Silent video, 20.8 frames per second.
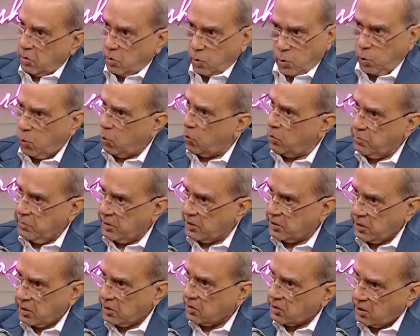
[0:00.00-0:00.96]
all
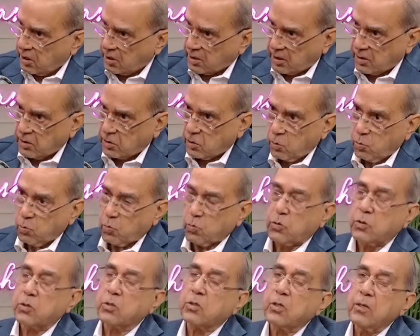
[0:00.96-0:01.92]
meetings he
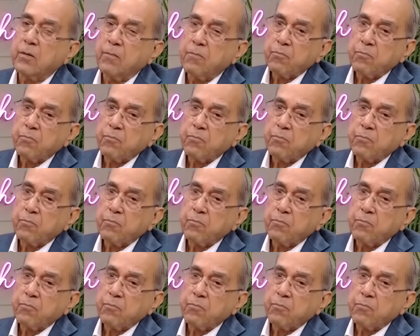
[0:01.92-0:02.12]
concludes.